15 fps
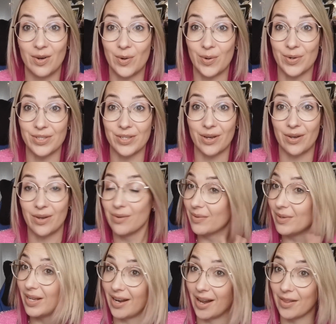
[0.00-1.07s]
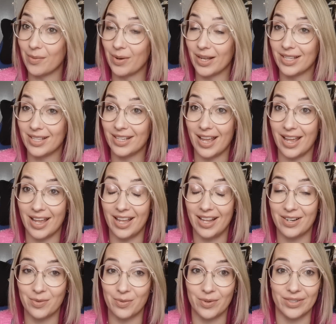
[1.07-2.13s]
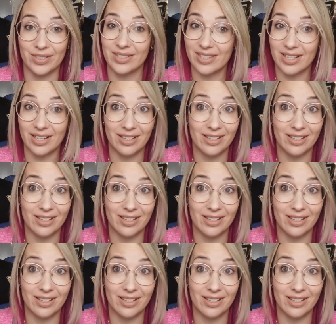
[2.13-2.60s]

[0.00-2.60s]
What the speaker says: also another one that was